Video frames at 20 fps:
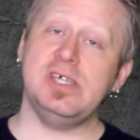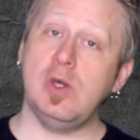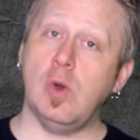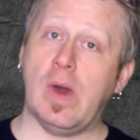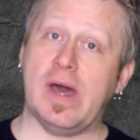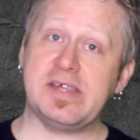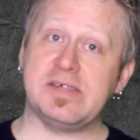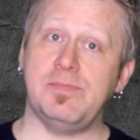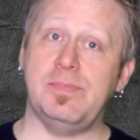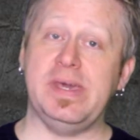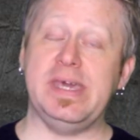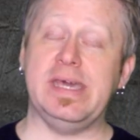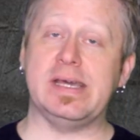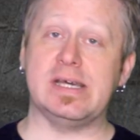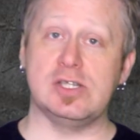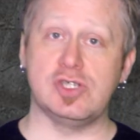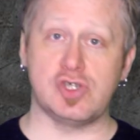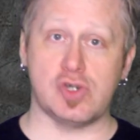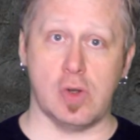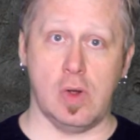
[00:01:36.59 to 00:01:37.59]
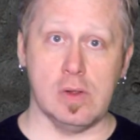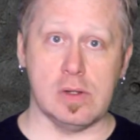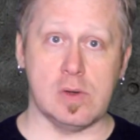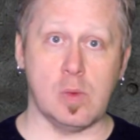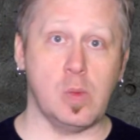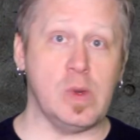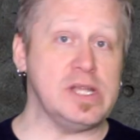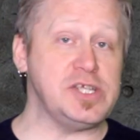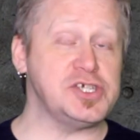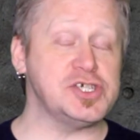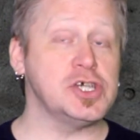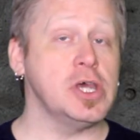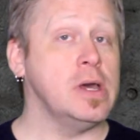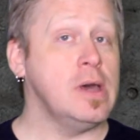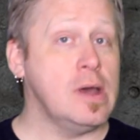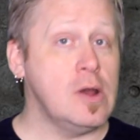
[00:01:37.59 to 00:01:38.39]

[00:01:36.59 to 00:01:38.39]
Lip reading: USB controller, which